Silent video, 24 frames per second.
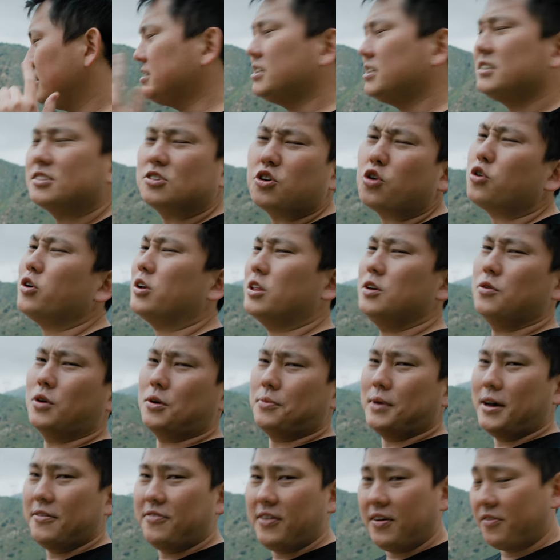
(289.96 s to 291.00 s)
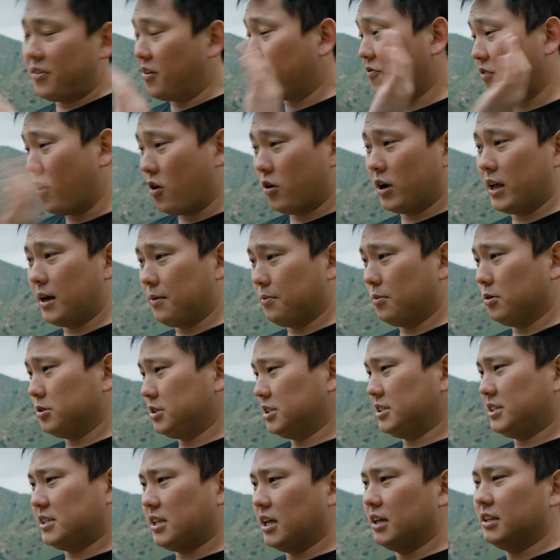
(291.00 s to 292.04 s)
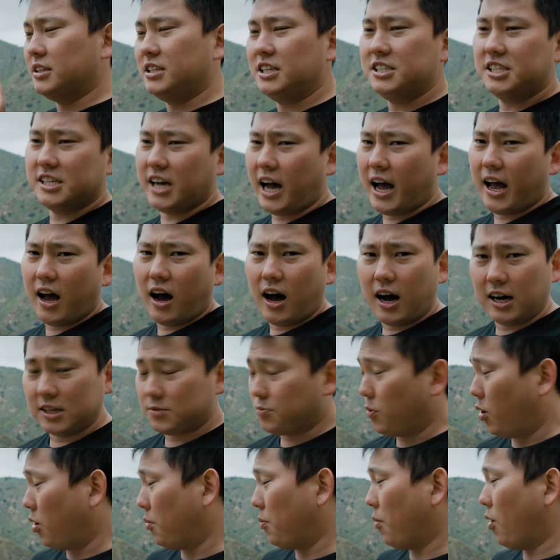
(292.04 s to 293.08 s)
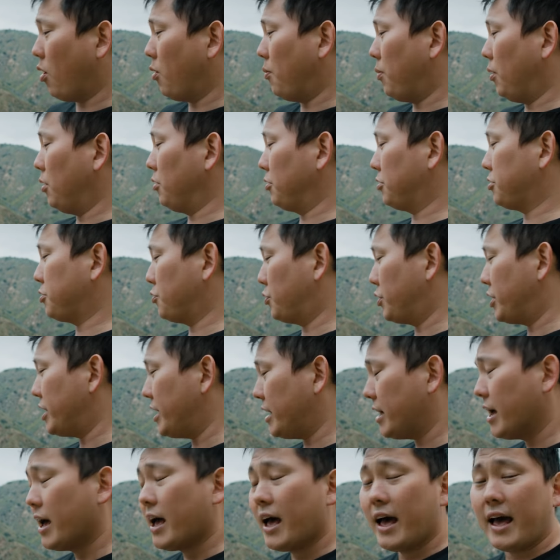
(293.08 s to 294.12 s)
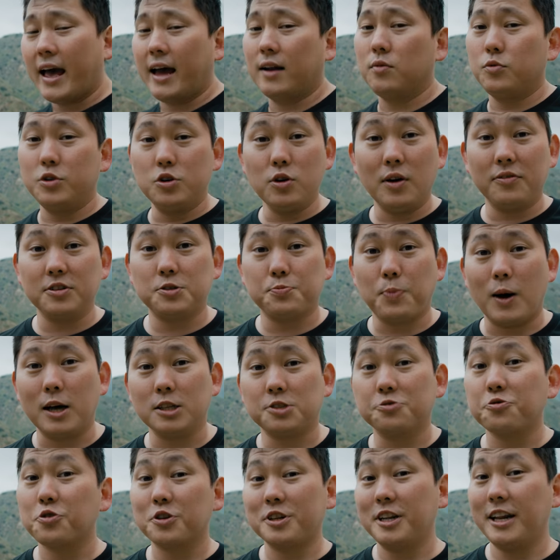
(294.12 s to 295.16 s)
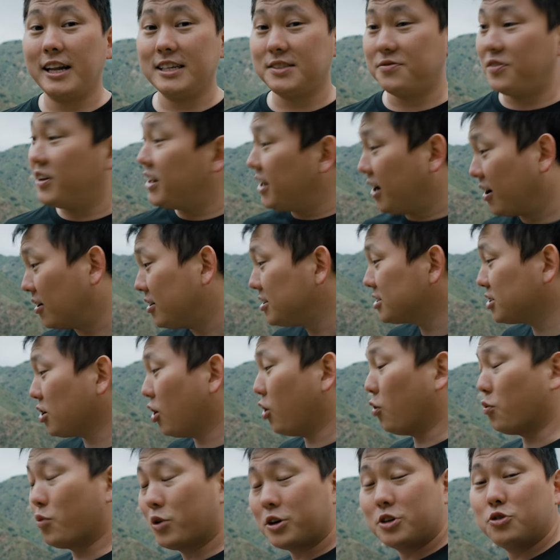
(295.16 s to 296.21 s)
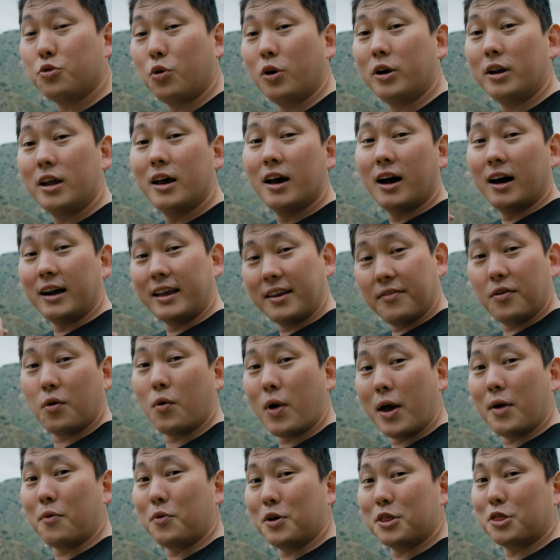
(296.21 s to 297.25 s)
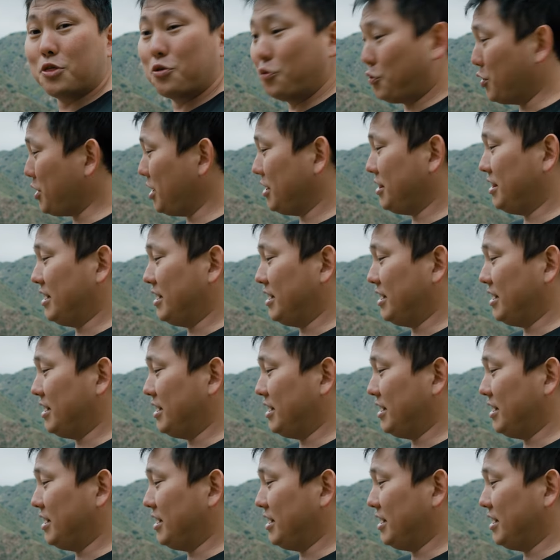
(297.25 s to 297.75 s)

This is currently one of my favorite phone gimbals. It's the DJI Osmo Mobile 3, and we do have a sponsor for today's video. So we're doing a giveaway with 3 of